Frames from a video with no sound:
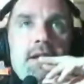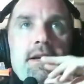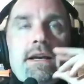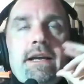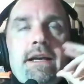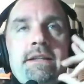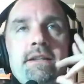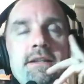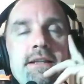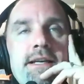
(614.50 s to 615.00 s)

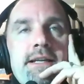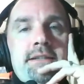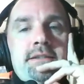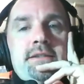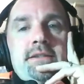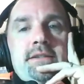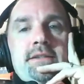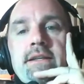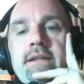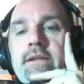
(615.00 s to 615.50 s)
And the
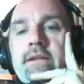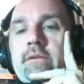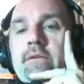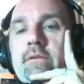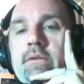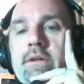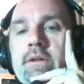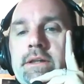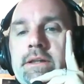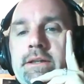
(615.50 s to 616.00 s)
last thing
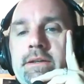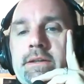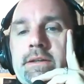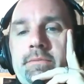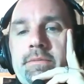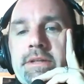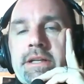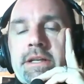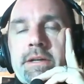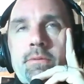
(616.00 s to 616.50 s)

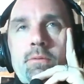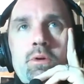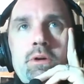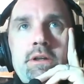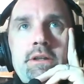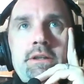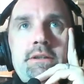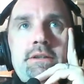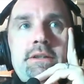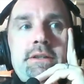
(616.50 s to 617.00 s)
that I
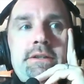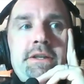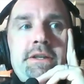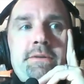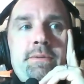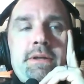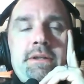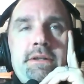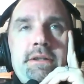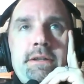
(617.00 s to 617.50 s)
wanted to think
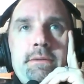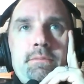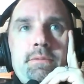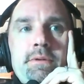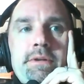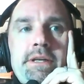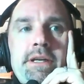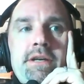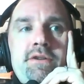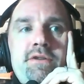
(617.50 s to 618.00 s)
about the
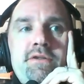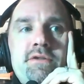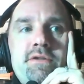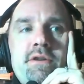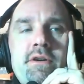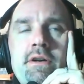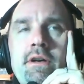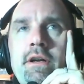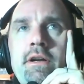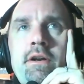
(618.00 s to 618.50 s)
implications
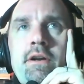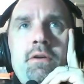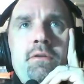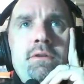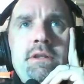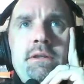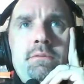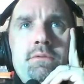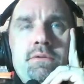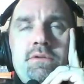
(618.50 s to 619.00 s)
are, and I don't
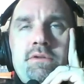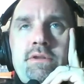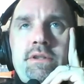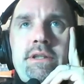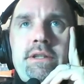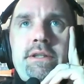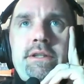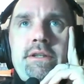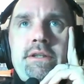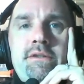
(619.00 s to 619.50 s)
think we'll
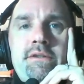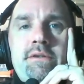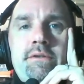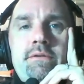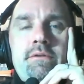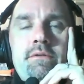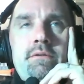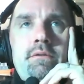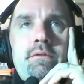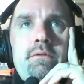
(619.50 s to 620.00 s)
see
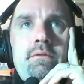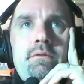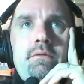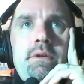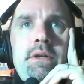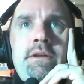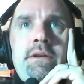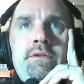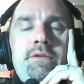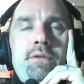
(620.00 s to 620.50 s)
this
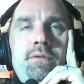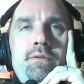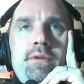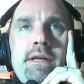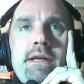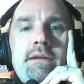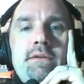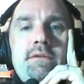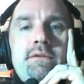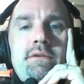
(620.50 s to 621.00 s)
in
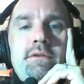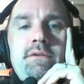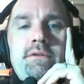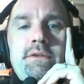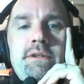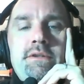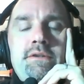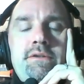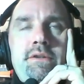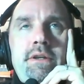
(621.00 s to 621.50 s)

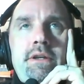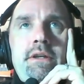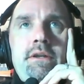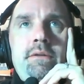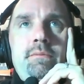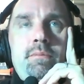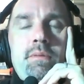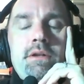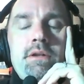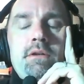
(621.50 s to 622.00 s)

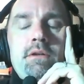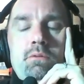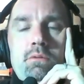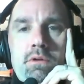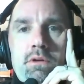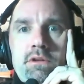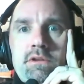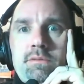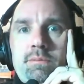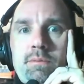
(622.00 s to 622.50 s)
2016, but the
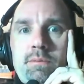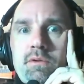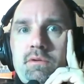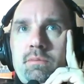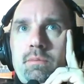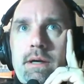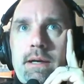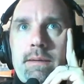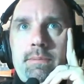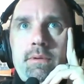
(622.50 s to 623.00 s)
world's most
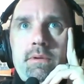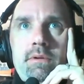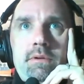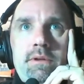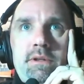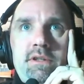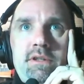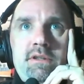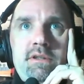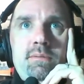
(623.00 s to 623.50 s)
popular
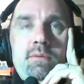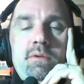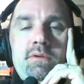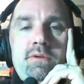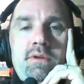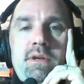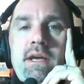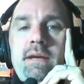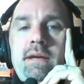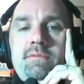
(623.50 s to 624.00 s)

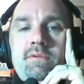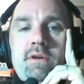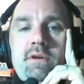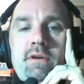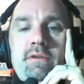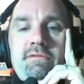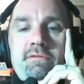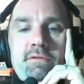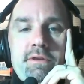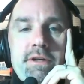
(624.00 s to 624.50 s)
esports games are
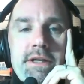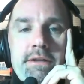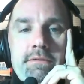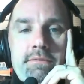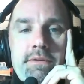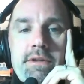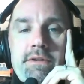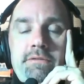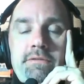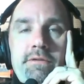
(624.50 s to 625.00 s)
free.
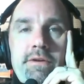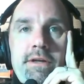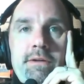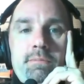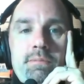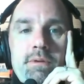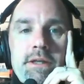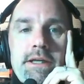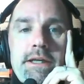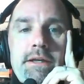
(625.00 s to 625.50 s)
They're free to
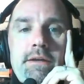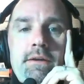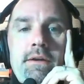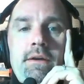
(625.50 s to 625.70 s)
play.